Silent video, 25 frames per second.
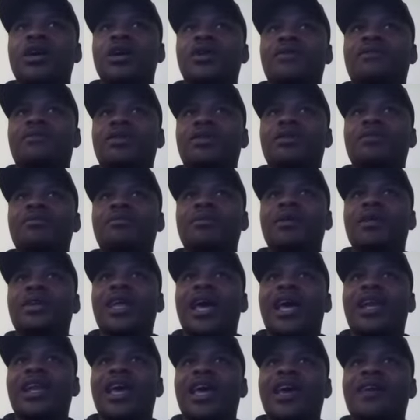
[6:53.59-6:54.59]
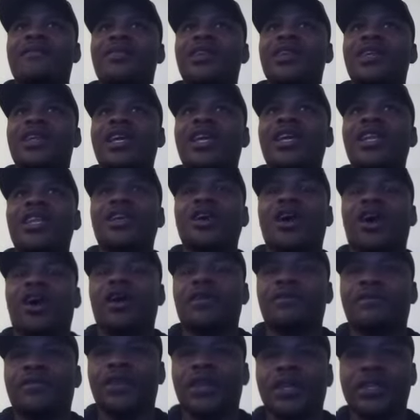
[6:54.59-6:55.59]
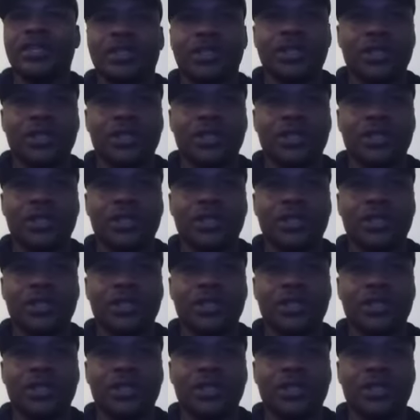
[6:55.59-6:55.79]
from not having any offense.